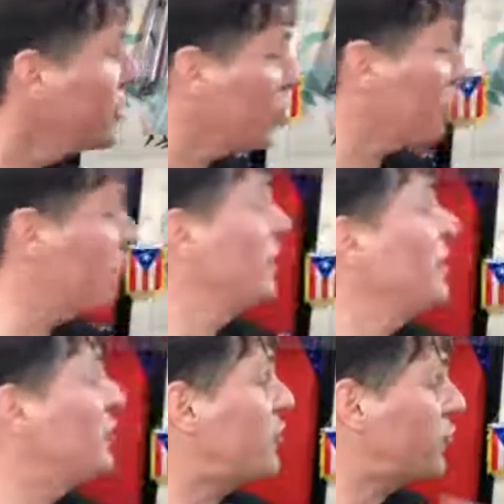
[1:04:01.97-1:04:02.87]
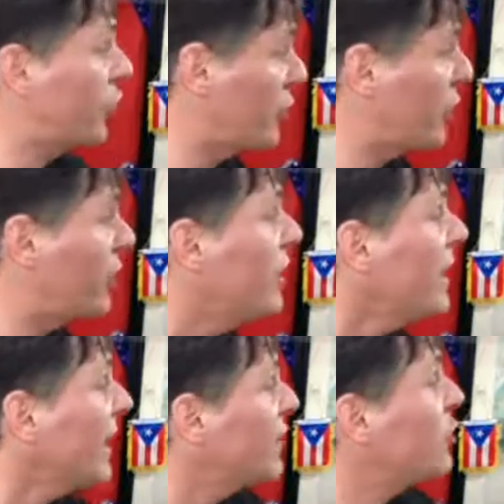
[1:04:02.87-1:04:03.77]
You're built stronger
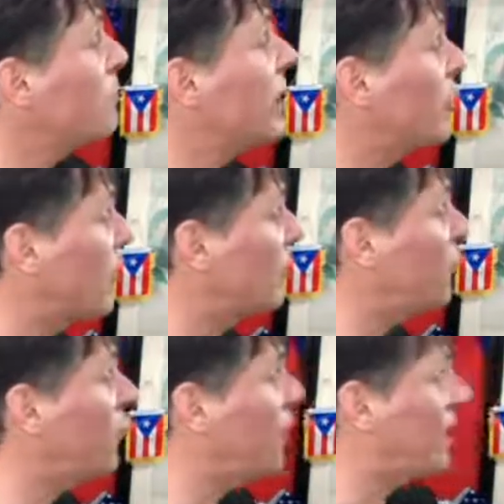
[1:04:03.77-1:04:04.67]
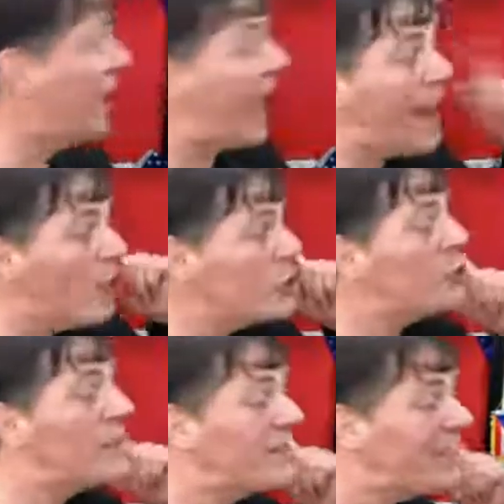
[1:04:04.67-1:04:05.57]
and you're better off for it. Now you're
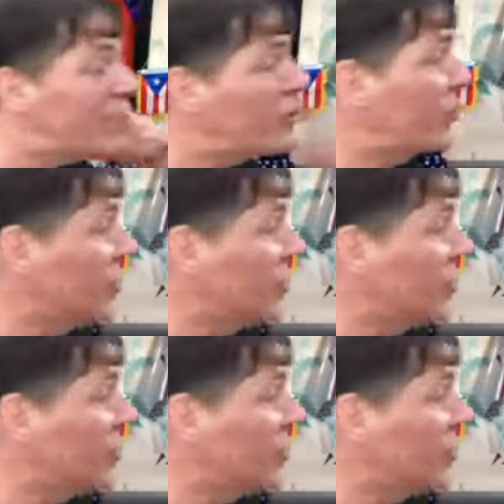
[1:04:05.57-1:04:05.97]
the teacher.